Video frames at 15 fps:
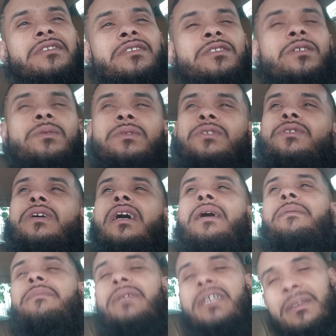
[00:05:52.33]
you know when you
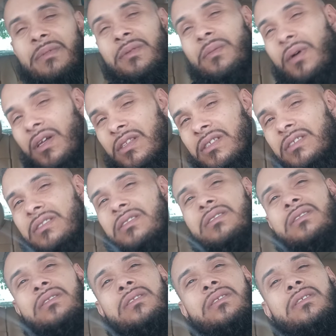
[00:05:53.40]
got baby
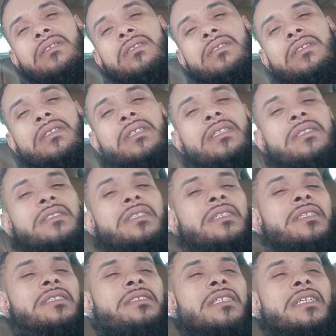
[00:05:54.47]
mothers and
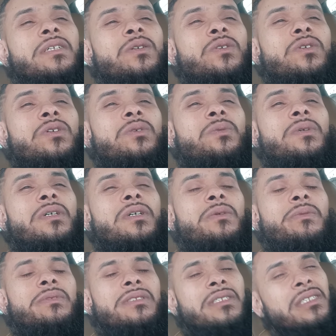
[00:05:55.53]
things ain't going
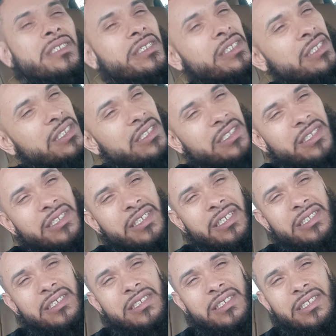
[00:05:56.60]
well and,
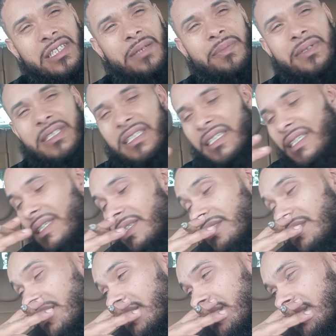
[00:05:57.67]
and, and the shit they put in
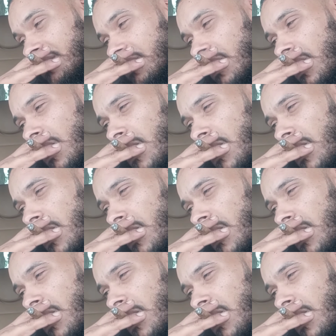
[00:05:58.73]
kids' heads